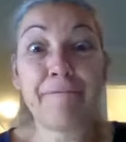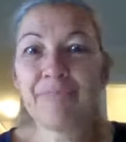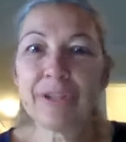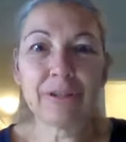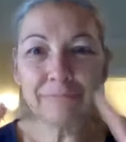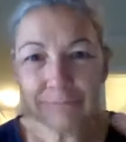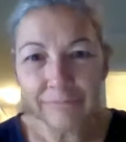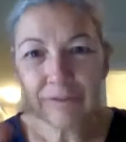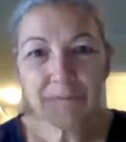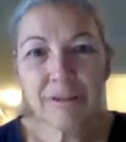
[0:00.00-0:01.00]
you know,
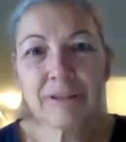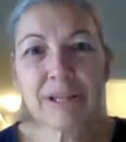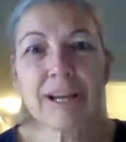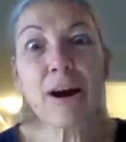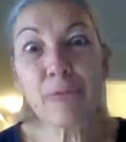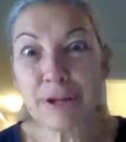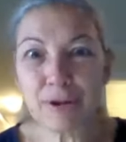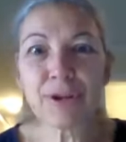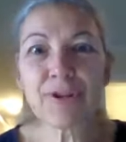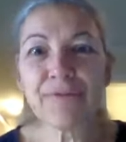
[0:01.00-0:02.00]
did our
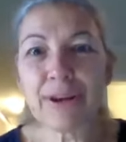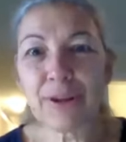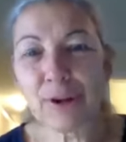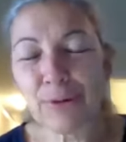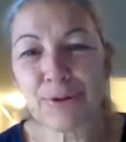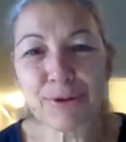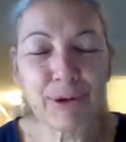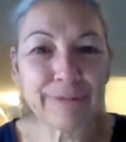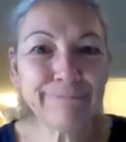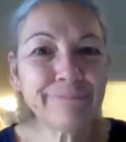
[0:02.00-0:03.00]
research and found the closest
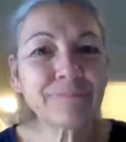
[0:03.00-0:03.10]
one.